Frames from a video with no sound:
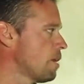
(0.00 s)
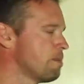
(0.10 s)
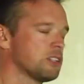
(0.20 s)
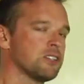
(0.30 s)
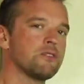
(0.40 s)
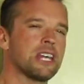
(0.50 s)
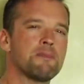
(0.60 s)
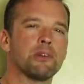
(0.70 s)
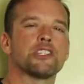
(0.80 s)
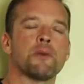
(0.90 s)
Uh, but do
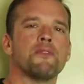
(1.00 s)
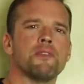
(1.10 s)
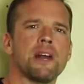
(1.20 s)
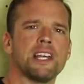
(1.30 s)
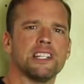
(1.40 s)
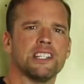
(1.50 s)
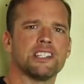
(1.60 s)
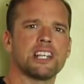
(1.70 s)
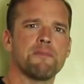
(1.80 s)
keep on top of your maintenance.